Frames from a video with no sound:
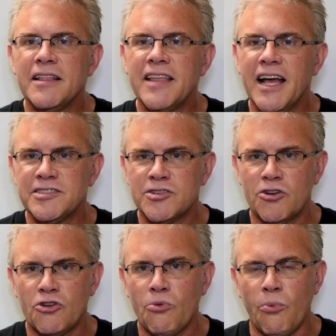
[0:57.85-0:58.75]
that's
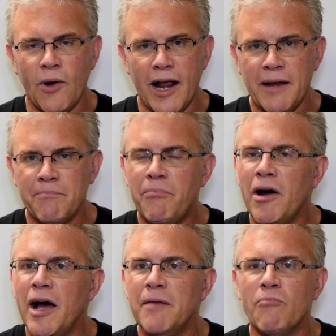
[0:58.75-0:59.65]
great,
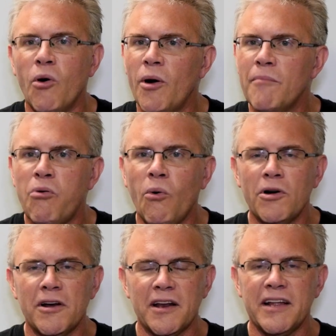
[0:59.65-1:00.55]
but more
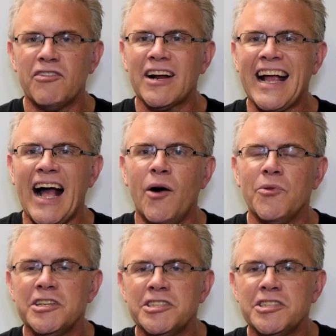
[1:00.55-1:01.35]
importantly, for countless